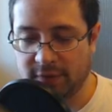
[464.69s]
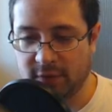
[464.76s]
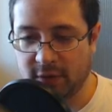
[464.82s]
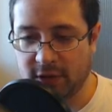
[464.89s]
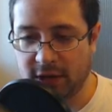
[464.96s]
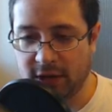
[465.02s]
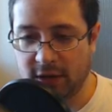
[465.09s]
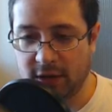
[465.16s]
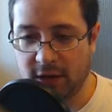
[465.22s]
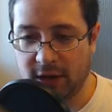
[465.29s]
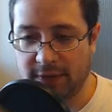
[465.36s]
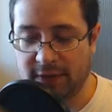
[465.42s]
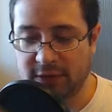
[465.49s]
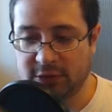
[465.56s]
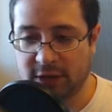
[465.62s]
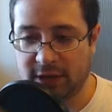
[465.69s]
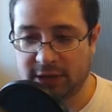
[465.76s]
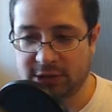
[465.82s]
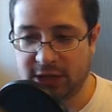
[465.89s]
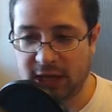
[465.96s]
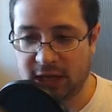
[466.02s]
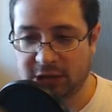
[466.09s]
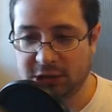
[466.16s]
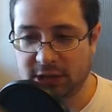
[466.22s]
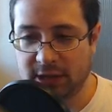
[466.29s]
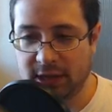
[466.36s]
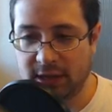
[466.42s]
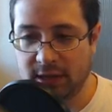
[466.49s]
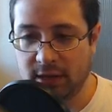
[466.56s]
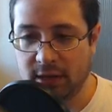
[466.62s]
rook here and then trying to challenge the
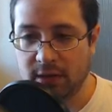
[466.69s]
knight,